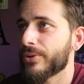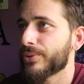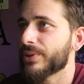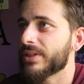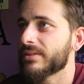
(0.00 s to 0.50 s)

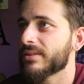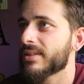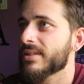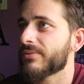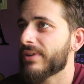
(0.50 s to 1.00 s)

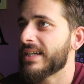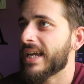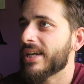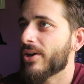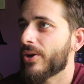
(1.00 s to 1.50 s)
coolant,
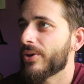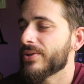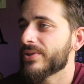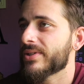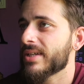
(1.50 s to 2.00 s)
radiator
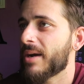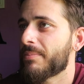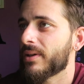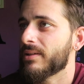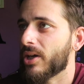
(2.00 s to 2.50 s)
hose,
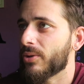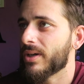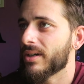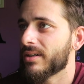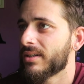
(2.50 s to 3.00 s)
upper,
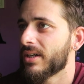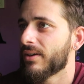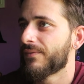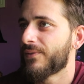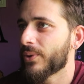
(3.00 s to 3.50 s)
lower,
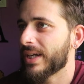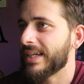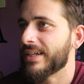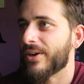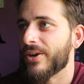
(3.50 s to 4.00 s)
4
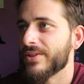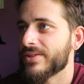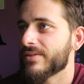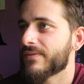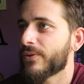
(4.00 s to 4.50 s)
heater
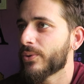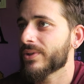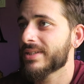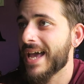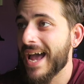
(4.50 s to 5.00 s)
hoses,
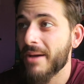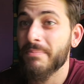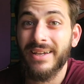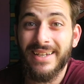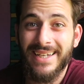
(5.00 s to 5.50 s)
4
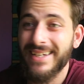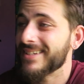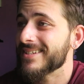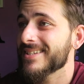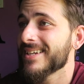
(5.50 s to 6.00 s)
tap
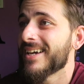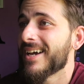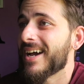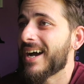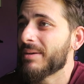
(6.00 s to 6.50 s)
heaters,
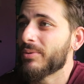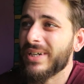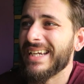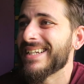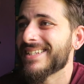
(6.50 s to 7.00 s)
or
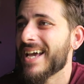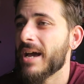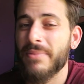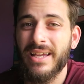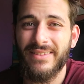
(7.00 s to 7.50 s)
heater
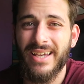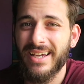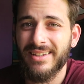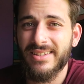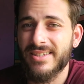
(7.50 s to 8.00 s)
tap and the
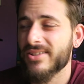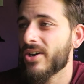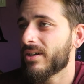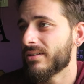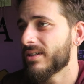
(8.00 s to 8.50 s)
outlet
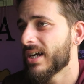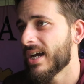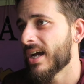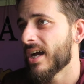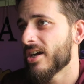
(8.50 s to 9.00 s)
style,
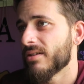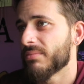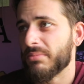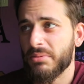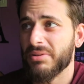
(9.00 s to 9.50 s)

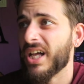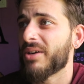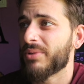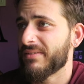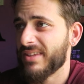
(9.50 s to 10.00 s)
blah blah blah,
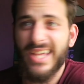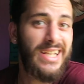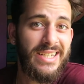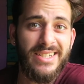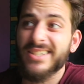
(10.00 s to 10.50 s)
whatever
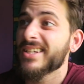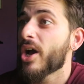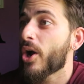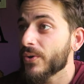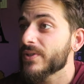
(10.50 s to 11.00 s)
that is,
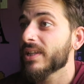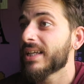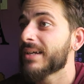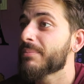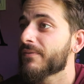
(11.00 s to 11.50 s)
hose
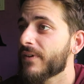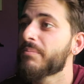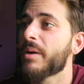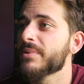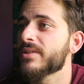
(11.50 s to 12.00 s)
clamp, front
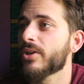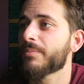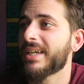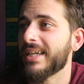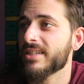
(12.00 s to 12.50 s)
bumper
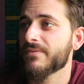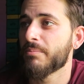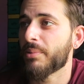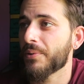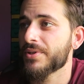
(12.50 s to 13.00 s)
stop kits for
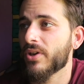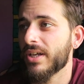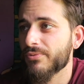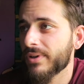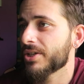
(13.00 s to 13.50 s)
both
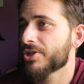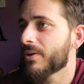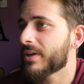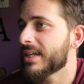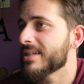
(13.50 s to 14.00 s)
sides, rear
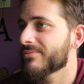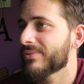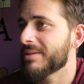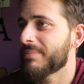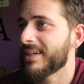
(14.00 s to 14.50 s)
shockeys,
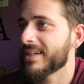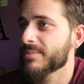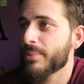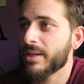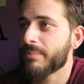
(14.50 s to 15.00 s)
rear Bandex brake